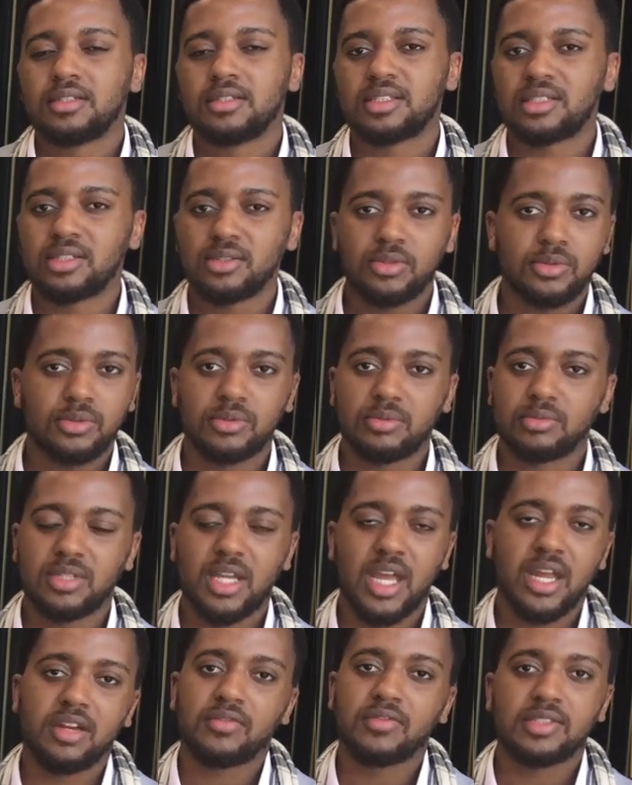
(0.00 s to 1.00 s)
Still
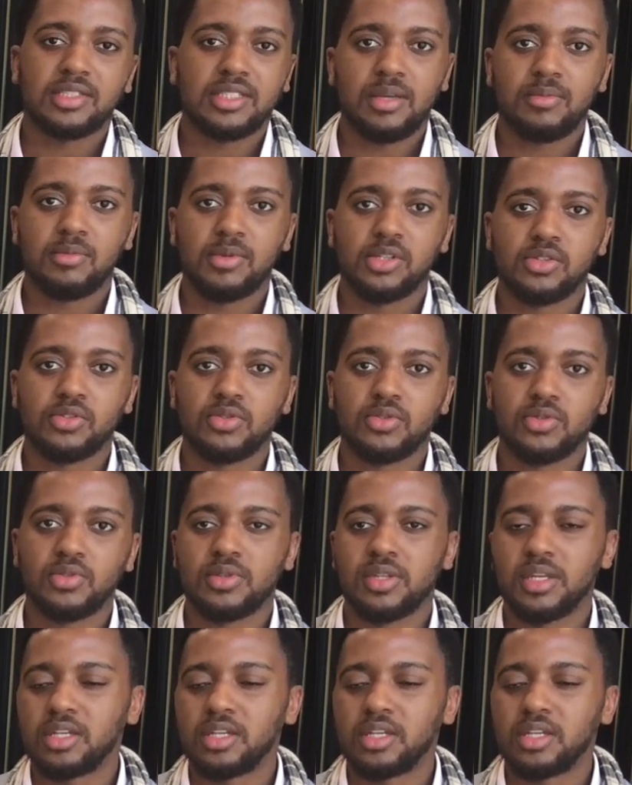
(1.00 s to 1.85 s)
kind of the same issues.